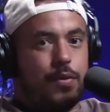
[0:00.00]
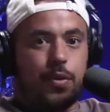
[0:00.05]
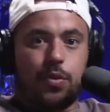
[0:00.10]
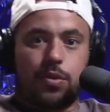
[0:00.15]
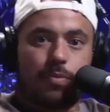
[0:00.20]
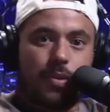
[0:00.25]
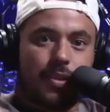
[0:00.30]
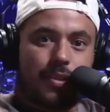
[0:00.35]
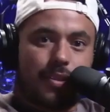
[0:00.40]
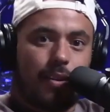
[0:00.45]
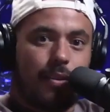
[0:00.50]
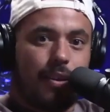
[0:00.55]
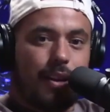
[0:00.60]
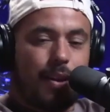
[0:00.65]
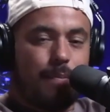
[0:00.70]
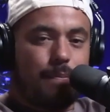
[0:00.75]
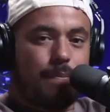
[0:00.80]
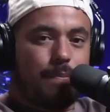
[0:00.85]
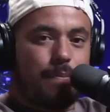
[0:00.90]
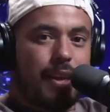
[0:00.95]
fills my soul
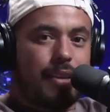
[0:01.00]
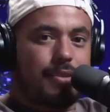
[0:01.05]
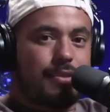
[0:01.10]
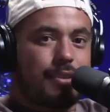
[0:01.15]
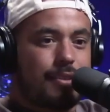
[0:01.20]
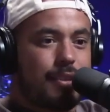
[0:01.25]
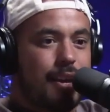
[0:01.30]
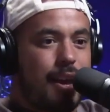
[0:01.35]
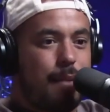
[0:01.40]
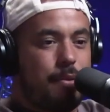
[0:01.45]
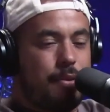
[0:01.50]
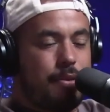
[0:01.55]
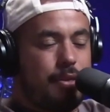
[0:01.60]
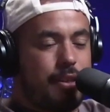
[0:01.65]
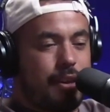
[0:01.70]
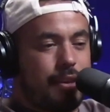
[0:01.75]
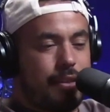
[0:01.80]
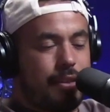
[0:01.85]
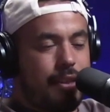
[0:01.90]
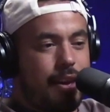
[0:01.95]
up. That's the type of
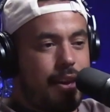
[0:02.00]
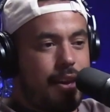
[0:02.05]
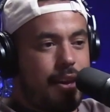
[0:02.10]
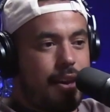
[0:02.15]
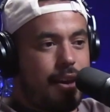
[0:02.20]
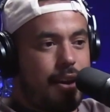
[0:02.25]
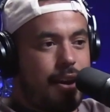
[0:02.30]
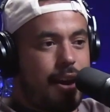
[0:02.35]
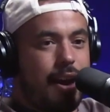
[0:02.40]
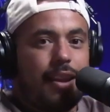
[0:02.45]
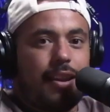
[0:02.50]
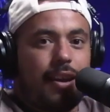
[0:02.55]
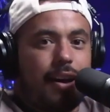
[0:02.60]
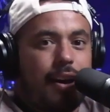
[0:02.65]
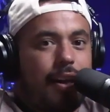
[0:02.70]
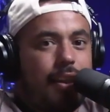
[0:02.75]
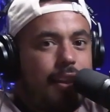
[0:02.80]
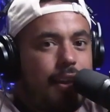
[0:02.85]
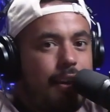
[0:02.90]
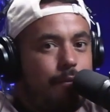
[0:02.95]
thing that
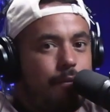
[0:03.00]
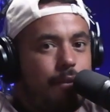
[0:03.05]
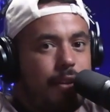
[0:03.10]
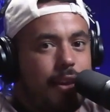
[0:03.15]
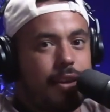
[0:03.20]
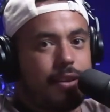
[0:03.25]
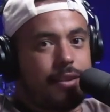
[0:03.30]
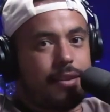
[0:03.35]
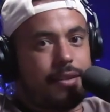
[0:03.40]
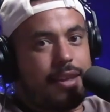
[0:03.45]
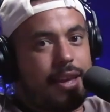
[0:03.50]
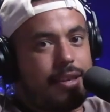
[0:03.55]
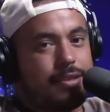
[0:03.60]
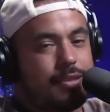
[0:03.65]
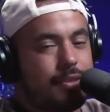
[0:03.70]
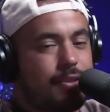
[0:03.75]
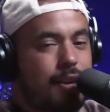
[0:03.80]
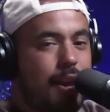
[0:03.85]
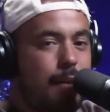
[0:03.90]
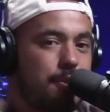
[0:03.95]
I love. Like,
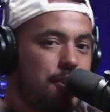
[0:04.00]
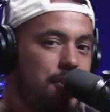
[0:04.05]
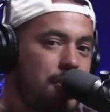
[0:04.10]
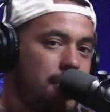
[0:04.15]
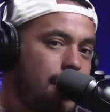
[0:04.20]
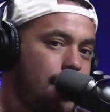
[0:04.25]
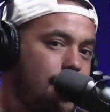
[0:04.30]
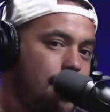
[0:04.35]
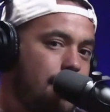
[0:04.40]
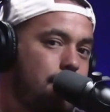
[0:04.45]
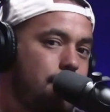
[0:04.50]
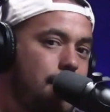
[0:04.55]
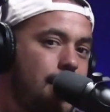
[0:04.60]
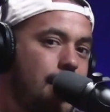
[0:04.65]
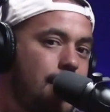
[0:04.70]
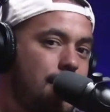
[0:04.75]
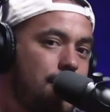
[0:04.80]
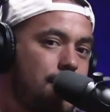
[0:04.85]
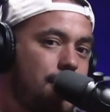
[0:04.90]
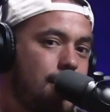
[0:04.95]
that's the type of shit that gives
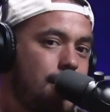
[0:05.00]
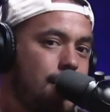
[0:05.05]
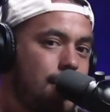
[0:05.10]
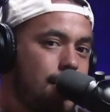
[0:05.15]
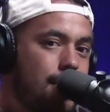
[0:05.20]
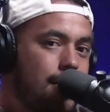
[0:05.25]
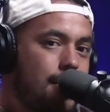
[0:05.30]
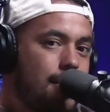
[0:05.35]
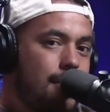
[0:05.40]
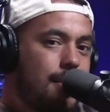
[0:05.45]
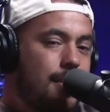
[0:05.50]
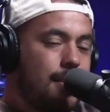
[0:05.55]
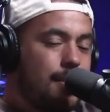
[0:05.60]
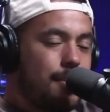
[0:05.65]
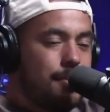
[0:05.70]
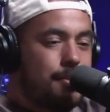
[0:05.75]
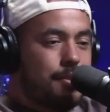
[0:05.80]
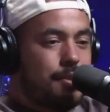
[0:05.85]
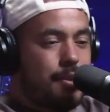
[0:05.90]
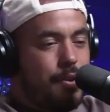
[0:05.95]
me energy.
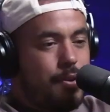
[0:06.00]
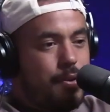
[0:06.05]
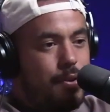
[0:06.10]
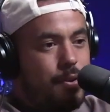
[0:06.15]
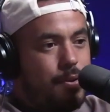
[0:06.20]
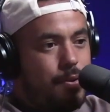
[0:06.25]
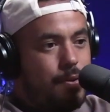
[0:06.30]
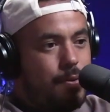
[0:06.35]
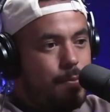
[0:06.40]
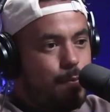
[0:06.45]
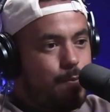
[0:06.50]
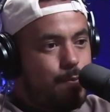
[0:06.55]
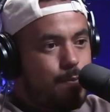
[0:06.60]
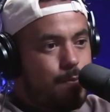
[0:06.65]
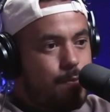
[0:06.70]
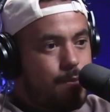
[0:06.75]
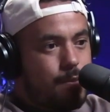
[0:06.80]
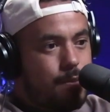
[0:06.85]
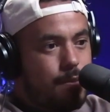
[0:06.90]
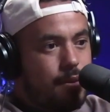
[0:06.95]
So
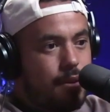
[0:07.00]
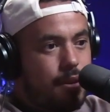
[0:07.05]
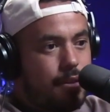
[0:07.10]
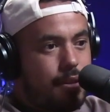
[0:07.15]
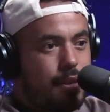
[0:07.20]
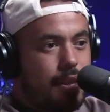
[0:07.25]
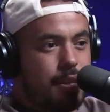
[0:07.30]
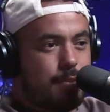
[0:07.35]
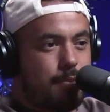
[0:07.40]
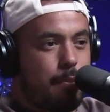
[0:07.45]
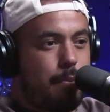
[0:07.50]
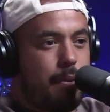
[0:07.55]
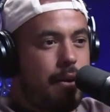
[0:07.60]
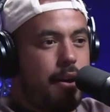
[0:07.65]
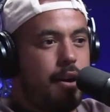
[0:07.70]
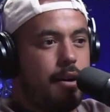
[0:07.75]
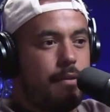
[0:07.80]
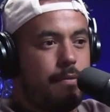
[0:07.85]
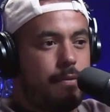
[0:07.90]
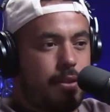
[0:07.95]
I think that's my
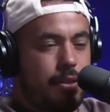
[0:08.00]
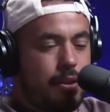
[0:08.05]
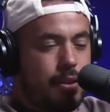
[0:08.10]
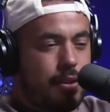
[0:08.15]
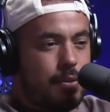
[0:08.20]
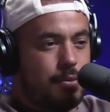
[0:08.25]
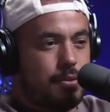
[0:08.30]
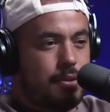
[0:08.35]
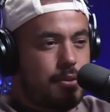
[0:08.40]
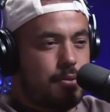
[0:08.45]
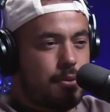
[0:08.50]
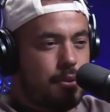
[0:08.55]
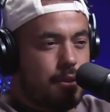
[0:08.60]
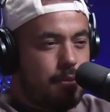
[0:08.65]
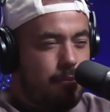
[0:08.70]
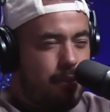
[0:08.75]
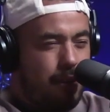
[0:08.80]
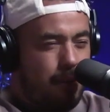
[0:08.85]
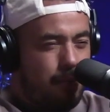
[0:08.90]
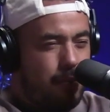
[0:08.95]
path. I think that was the sort
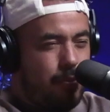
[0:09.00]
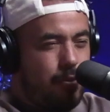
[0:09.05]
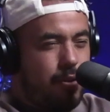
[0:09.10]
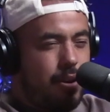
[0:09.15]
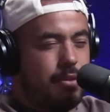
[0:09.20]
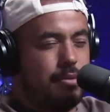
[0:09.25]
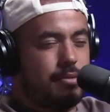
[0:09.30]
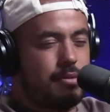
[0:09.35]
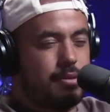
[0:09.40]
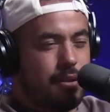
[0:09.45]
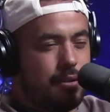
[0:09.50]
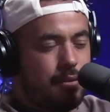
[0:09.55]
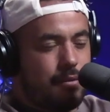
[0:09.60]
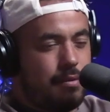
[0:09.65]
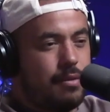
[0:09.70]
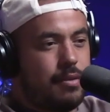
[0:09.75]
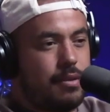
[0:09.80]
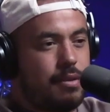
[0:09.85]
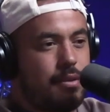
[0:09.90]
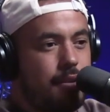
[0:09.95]
of the moment where I just
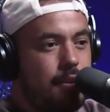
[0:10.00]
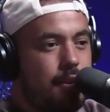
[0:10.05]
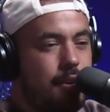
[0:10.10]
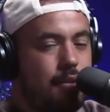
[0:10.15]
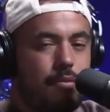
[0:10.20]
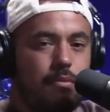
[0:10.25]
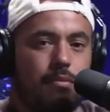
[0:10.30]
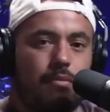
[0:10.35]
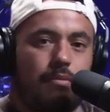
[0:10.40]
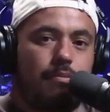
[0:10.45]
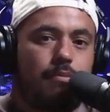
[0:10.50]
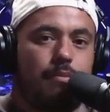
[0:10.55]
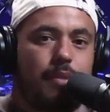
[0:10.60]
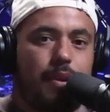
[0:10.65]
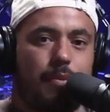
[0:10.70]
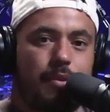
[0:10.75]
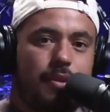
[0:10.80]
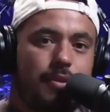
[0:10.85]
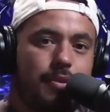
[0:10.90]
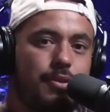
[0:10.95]
gone, yo,
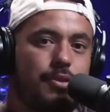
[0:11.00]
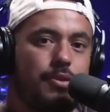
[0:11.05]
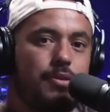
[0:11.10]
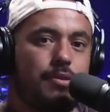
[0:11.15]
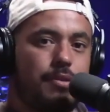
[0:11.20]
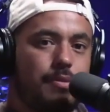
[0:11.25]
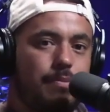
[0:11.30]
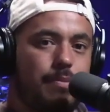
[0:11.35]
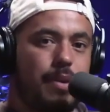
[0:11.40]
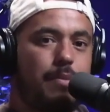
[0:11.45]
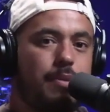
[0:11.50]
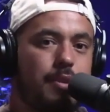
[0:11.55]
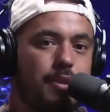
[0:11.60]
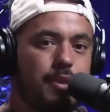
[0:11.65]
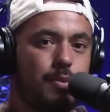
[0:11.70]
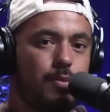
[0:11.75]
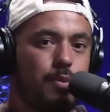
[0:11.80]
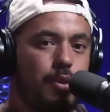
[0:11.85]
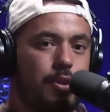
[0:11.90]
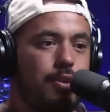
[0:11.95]
maybe this is you. Maybe
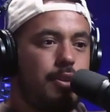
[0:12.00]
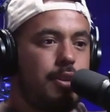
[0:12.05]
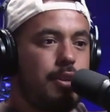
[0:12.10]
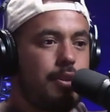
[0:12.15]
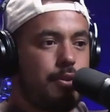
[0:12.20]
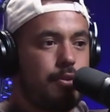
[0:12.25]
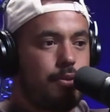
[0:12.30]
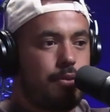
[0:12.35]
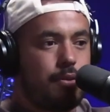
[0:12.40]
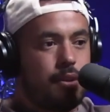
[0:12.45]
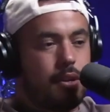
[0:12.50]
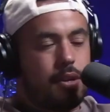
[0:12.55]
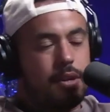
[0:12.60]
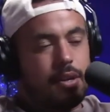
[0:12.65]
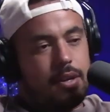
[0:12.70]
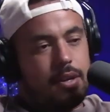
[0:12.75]
this is what you need to do.